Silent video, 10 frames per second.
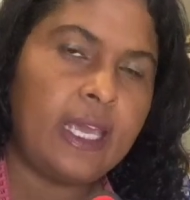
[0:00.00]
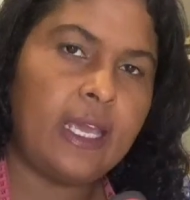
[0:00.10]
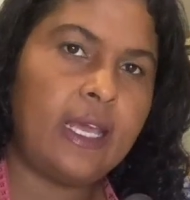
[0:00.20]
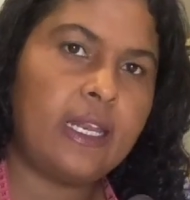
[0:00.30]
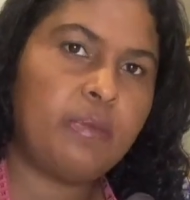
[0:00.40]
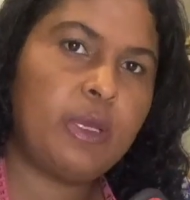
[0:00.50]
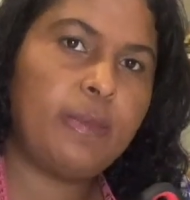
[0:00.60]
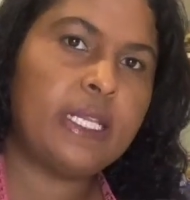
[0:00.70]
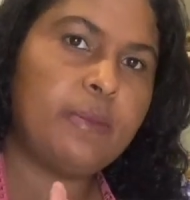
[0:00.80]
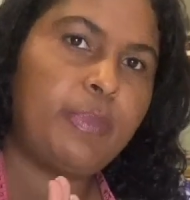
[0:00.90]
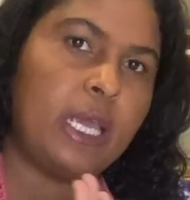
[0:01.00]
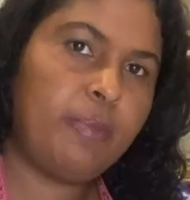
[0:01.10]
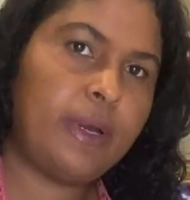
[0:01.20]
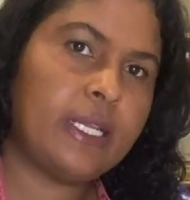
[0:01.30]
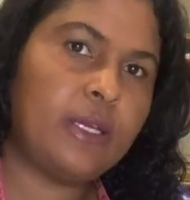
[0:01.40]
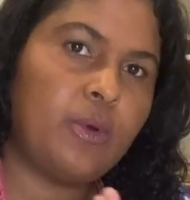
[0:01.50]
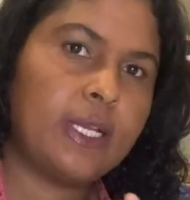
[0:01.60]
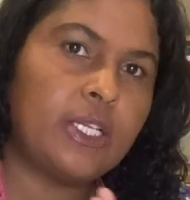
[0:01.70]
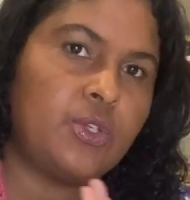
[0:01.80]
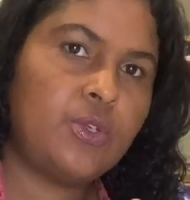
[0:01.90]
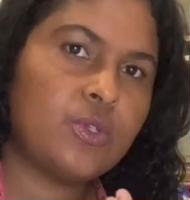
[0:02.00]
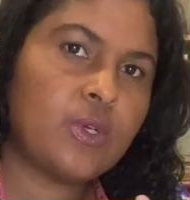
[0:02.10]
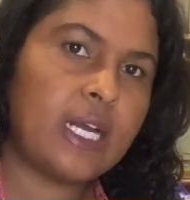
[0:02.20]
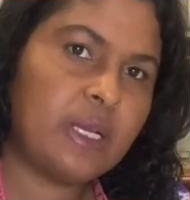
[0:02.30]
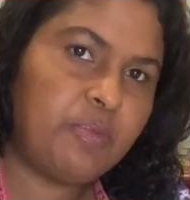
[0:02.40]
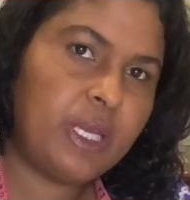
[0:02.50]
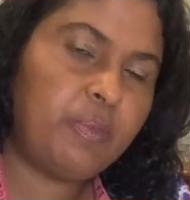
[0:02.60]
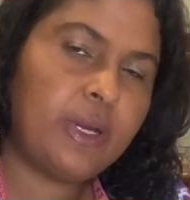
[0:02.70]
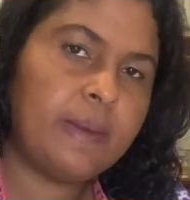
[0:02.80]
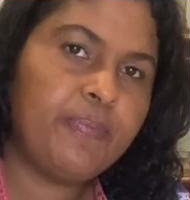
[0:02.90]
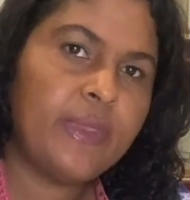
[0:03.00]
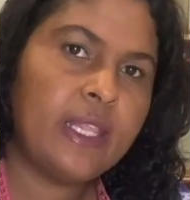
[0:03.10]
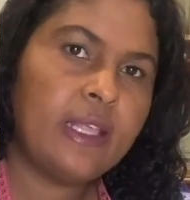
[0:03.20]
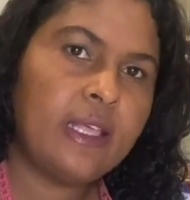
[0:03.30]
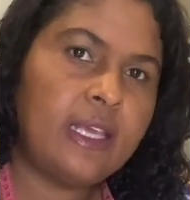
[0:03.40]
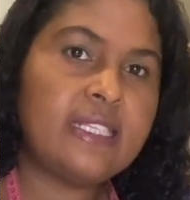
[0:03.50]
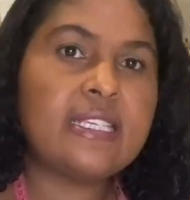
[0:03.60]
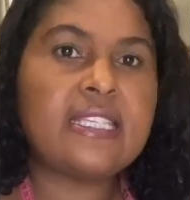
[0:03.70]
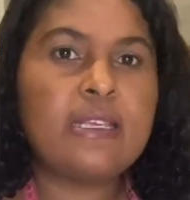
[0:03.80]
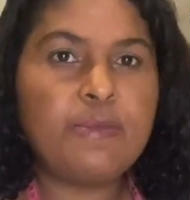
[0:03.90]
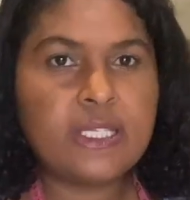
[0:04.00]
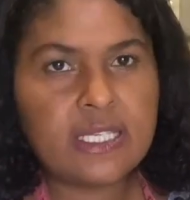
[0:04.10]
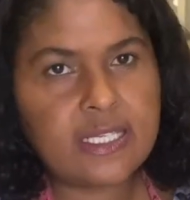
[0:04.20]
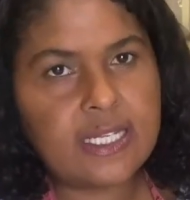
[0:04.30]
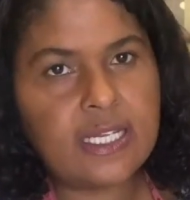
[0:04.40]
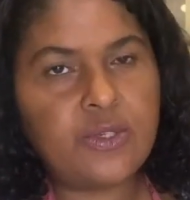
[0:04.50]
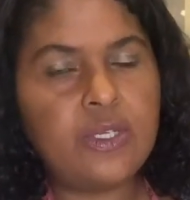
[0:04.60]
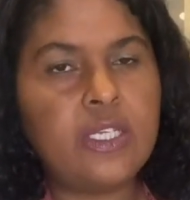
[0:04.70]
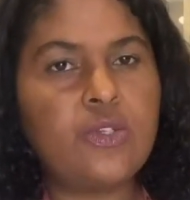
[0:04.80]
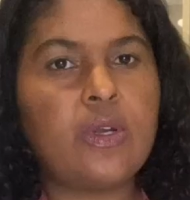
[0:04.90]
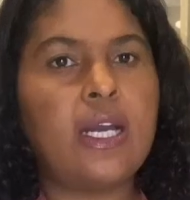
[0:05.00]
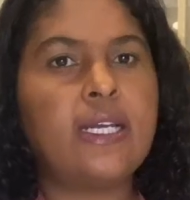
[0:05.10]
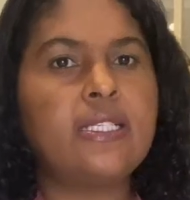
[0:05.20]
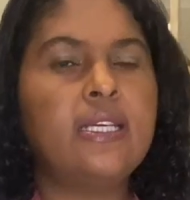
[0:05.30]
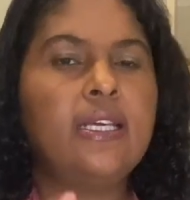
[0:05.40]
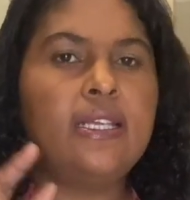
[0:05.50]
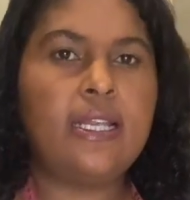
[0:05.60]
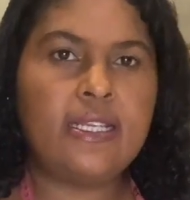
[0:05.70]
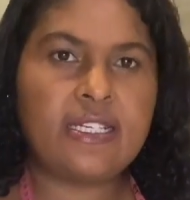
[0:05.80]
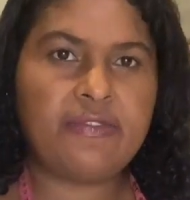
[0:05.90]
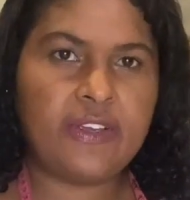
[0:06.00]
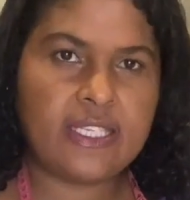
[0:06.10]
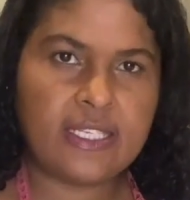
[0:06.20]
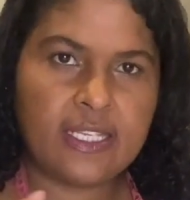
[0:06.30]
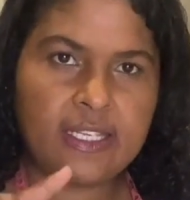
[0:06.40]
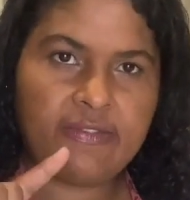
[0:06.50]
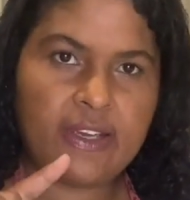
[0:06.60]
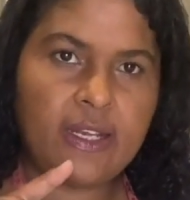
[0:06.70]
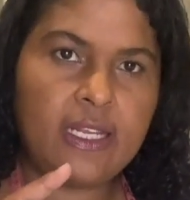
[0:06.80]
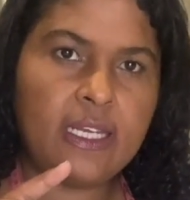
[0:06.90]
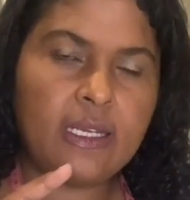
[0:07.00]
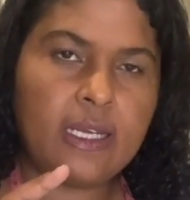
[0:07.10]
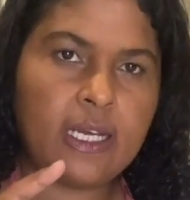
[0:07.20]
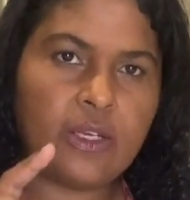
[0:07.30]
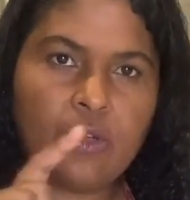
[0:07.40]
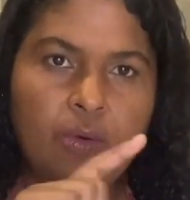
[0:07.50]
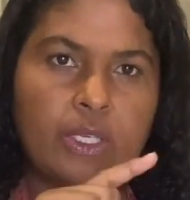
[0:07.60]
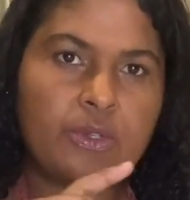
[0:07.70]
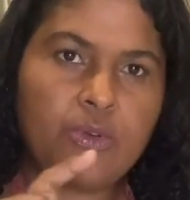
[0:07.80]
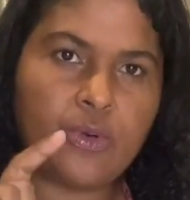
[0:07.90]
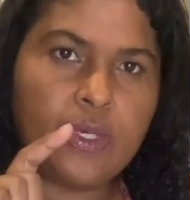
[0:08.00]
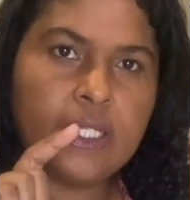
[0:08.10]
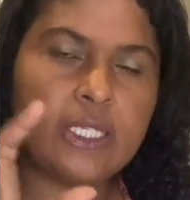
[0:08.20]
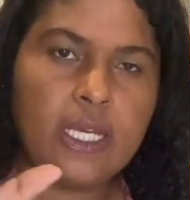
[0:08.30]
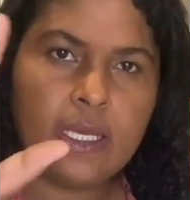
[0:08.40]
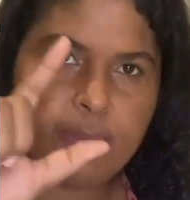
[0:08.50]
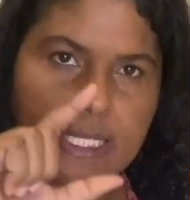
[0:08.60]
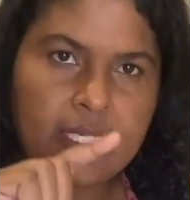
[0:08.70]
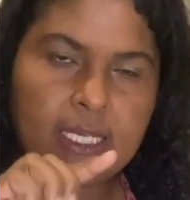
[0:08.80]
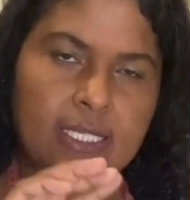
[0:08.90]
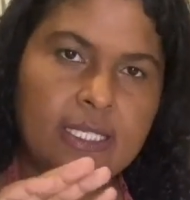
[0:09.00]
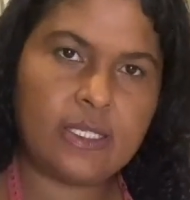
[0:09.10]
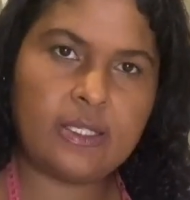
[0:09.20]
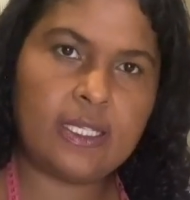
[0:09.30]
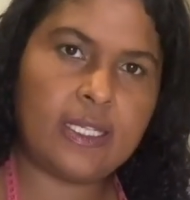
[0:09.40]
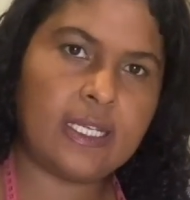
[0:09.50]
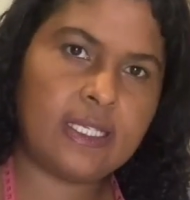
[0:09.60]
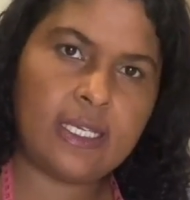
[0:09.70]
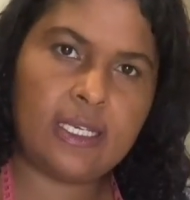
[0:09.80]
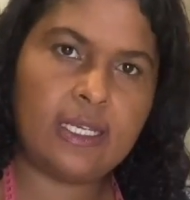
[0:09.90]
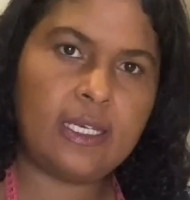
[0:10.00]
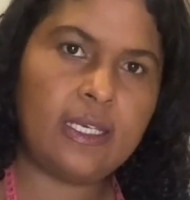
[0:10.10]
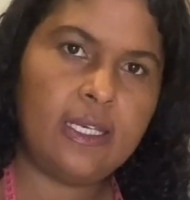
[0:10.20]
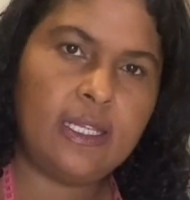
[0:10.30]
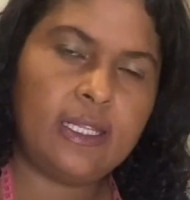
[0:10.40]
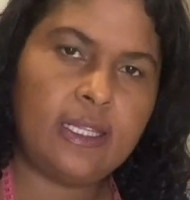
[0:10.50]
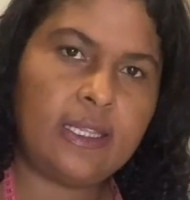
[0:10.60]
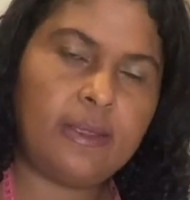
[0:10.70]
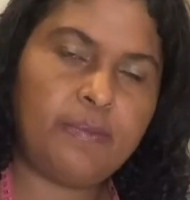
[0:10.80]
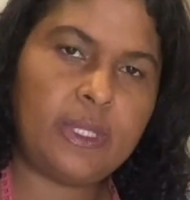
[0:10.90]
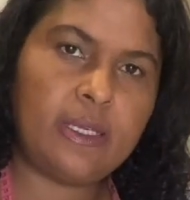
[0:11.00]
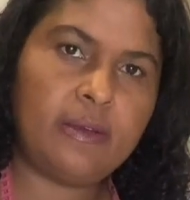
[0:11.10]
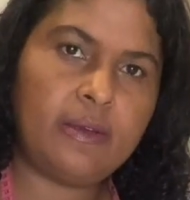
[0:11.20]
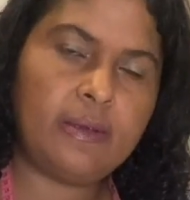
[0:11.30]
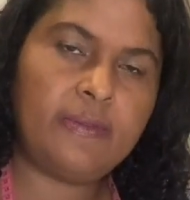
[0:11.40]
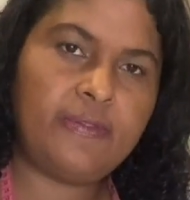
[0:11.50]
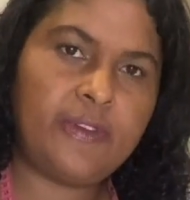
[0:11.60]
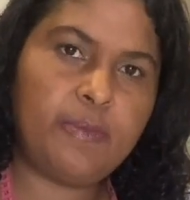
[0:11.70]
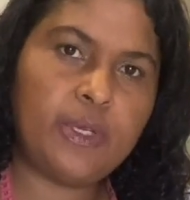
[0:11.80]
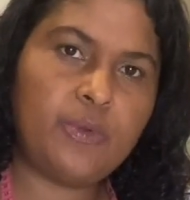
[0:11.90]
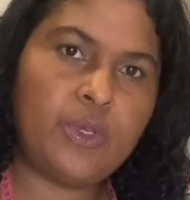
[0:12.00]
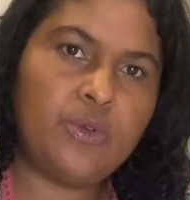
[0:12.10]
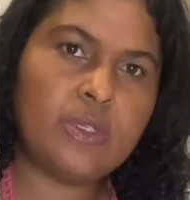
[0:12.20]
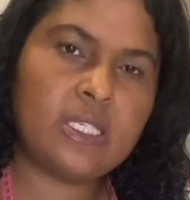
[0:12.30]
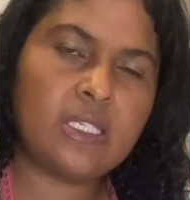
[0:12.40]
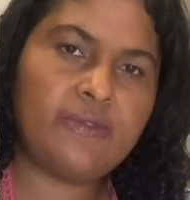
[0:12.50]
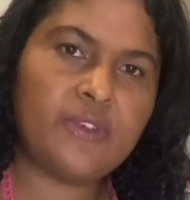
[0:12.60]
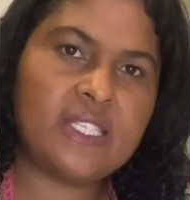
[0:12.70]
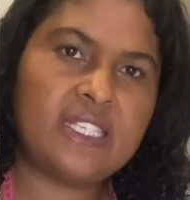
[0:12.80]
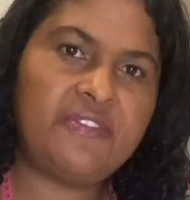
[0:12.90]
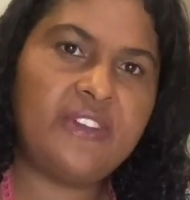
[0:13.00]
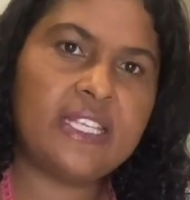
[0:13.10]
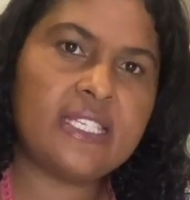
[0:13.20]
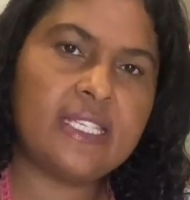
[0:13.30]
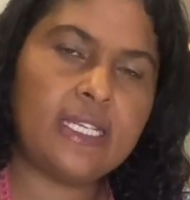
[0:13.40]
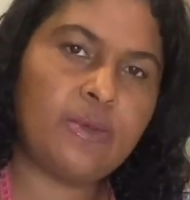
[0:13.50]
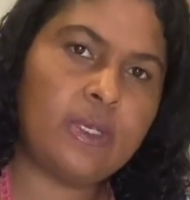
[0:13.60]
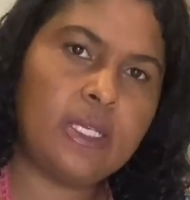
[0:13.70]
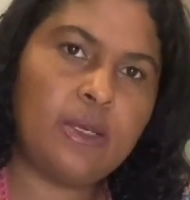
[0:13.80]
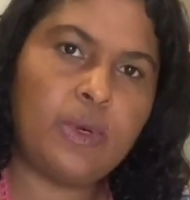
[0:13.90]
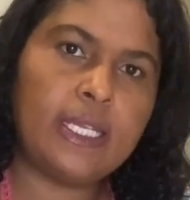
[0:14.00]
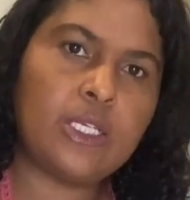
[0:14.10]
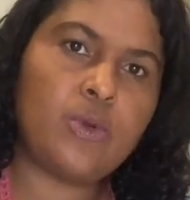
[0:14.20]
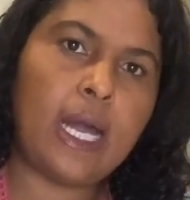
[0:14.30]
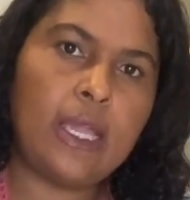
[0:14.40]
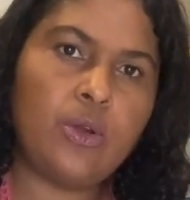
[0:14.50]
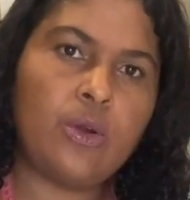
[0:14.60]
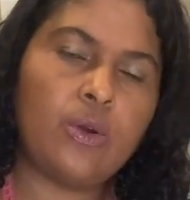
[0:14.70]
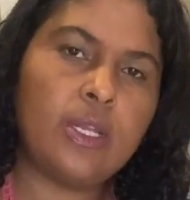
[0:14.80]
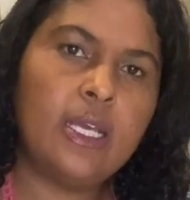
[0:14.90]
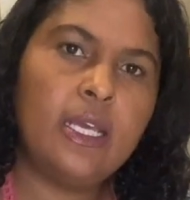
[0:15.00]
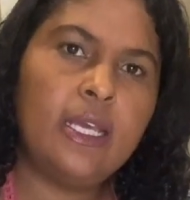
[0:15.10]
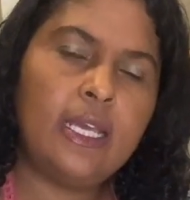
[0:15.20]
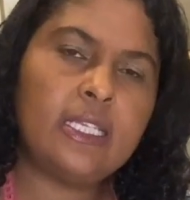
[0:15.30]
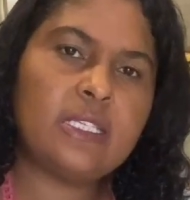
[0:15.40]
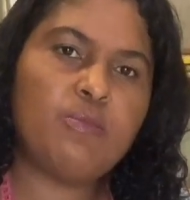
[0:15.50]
And remember, the paper, the one that you use to cut paper, is the same scissor that you need to cut the interfacing, the violin. I don't know what you call it, but yes, you see that the fabric we use for stiffness, that one, the one that you iron on, it's